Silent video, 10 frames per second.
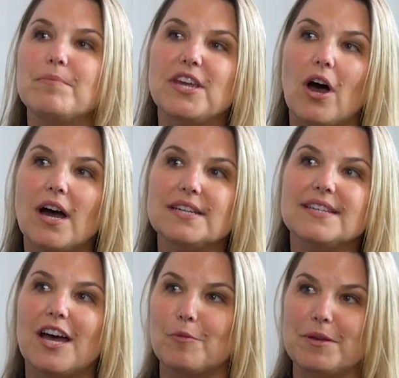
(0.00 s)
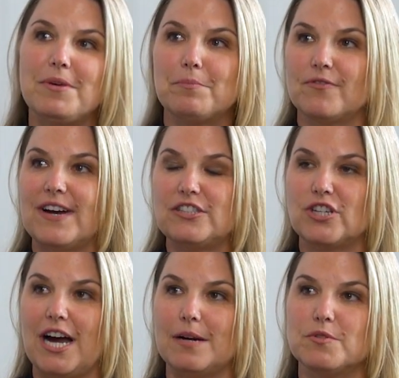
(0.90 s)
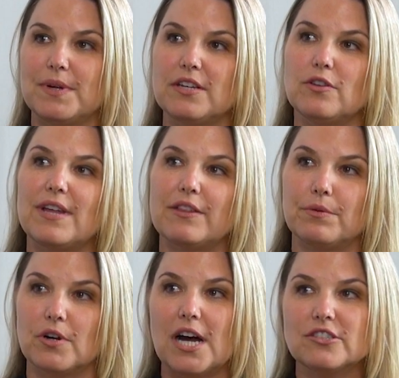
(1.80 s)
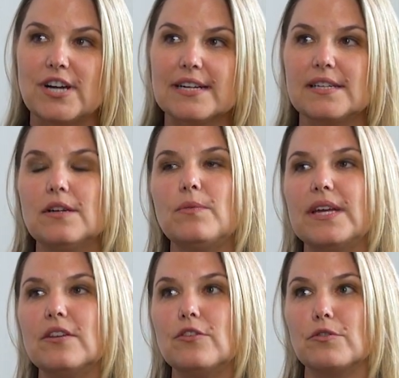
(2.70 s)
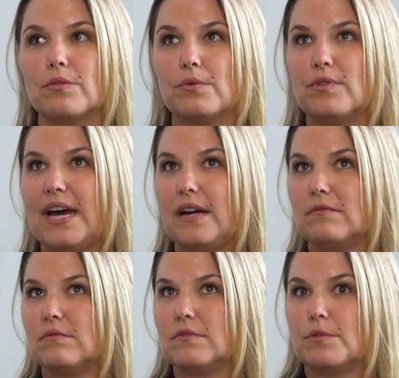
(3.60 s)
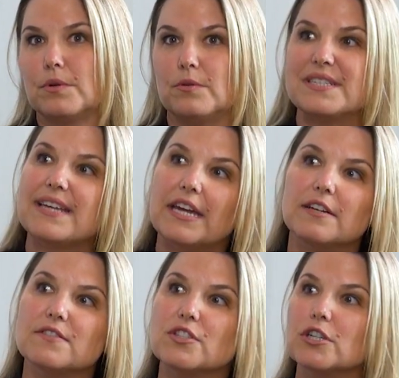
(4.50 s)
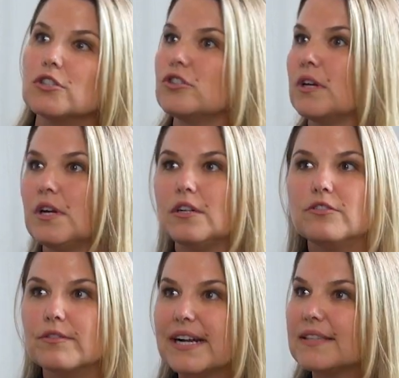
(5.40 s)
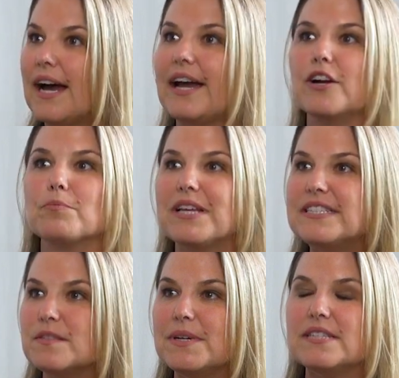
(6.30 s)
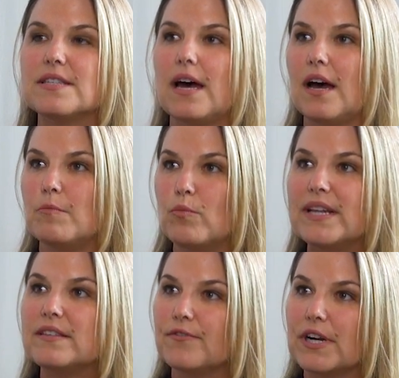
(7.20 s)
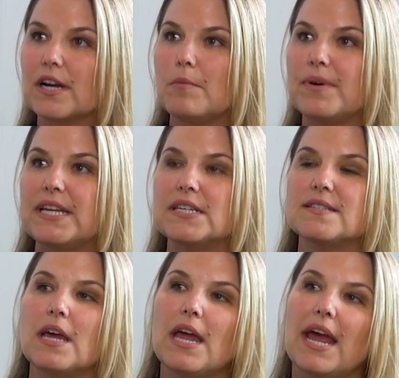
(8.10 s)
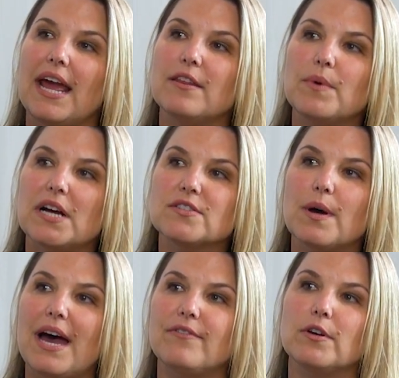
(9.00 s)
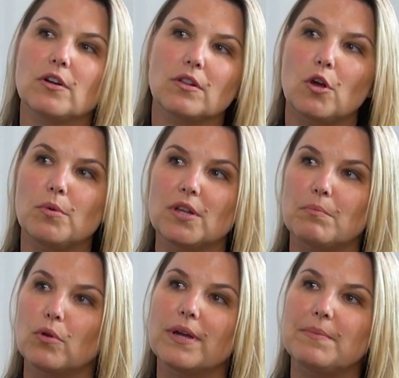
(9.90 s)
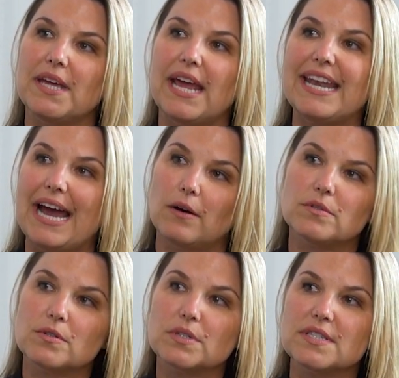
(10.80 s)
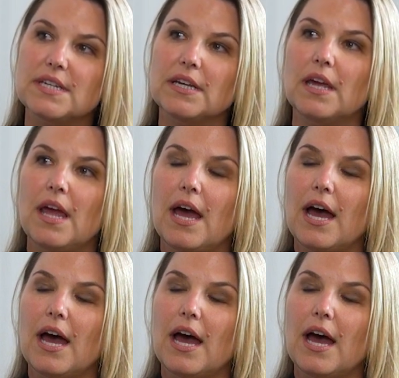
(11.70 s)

Beyond helping people find jobs, we can do that through contracting, we can do through executive search, direct hire placements with different companies. And then we also have a global employment and outsourcing